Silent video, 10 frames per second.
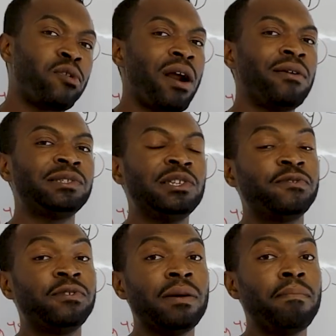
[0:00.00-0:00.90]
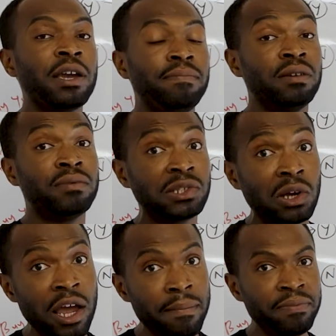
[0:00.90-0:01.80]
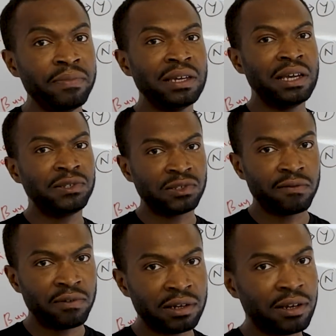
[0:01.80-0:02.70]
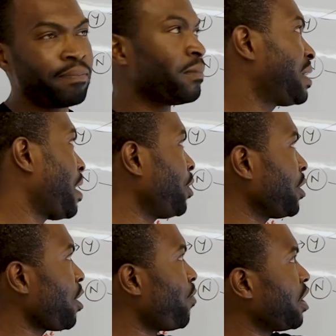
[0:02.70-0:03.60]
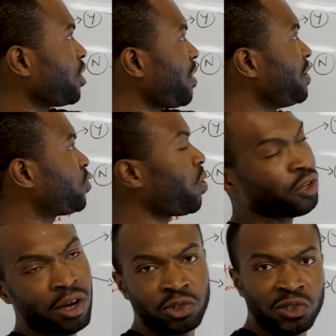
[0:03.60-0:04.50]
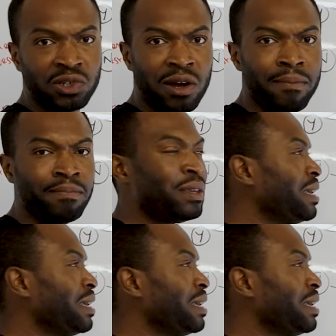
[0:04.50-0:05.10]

priorities for them might be retirement and stuff like that. Okay, we're going to go into what the options are